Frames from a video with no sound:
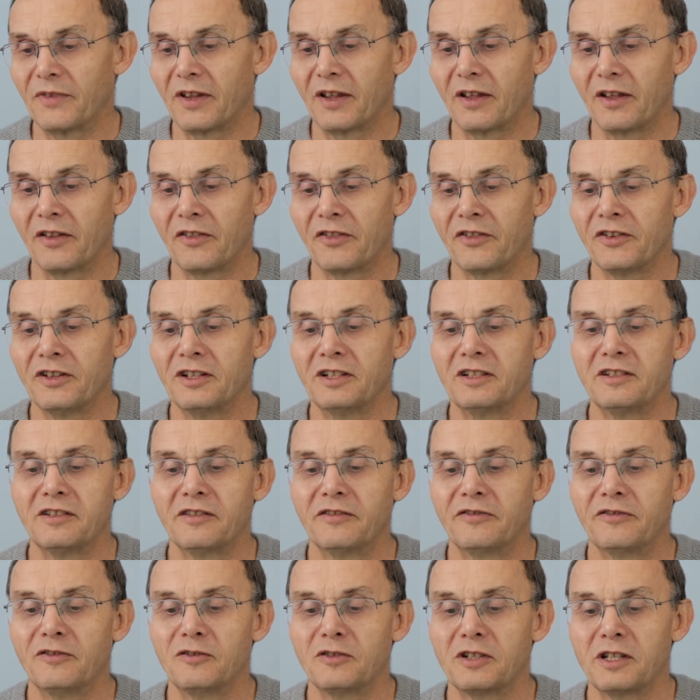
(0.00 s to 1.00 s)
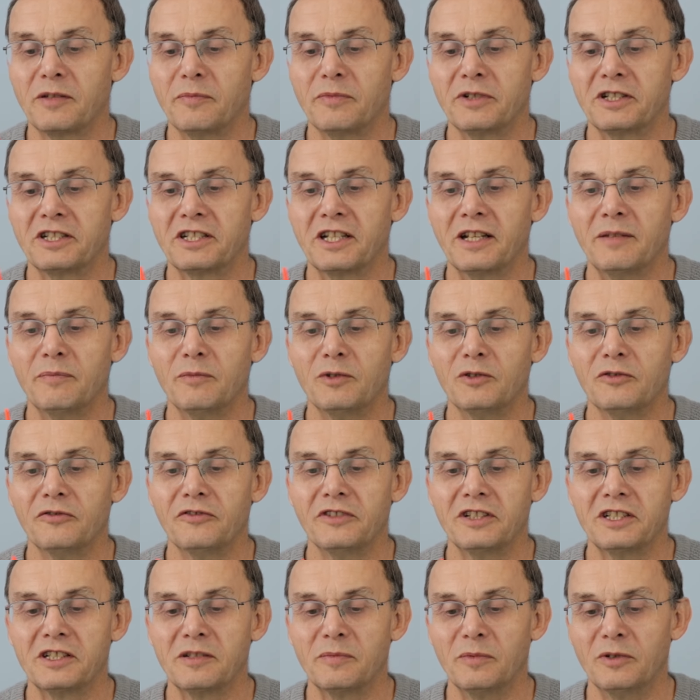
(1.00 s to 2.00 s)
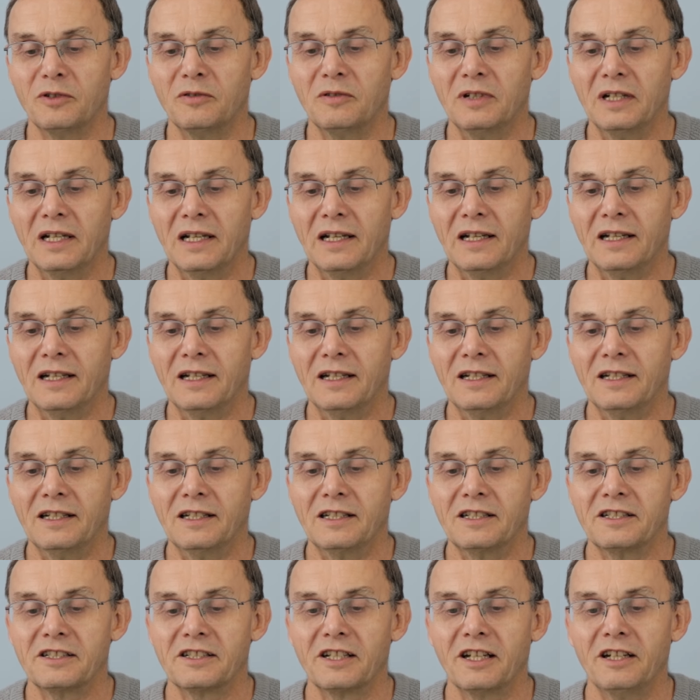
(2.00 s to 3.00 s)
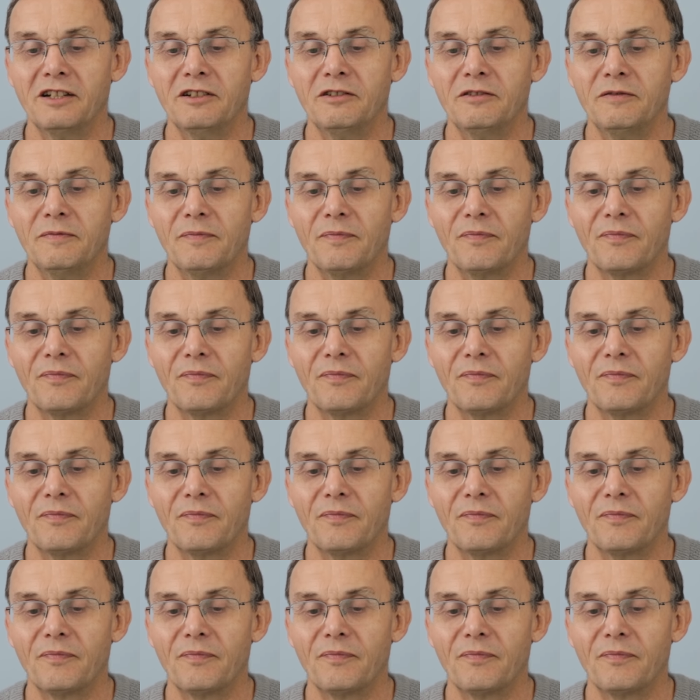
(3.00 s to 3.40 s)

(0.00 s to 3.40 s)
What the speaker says: a third to 40% more visible. So